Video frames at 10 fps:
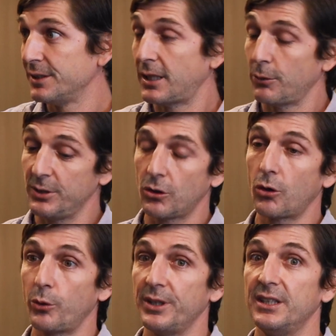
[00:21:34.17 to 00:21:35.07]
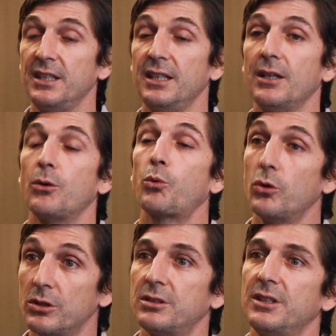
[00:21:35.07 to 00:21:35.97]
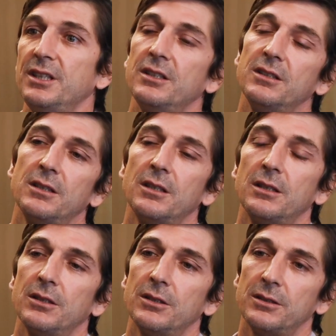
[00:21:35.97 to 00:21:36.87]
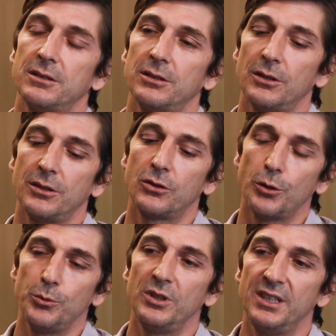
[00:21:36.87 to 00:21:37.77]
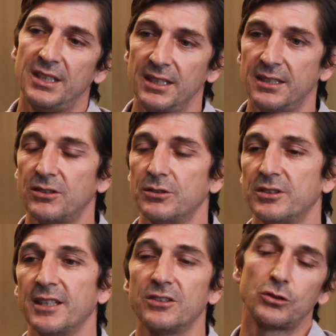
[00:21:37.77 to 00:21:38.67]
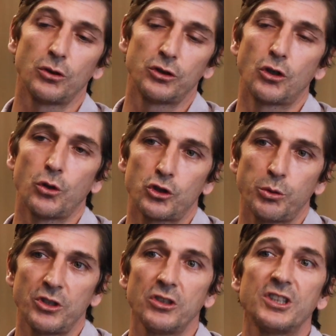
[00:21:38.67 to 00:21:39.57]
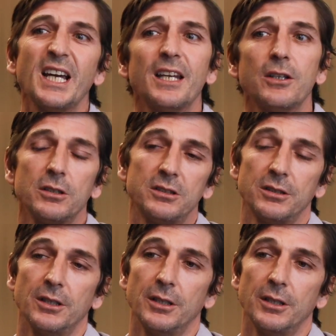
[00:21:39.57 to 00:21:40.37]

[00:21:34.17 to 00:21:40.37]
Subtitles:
There is already rules in the communities that so the construction cannot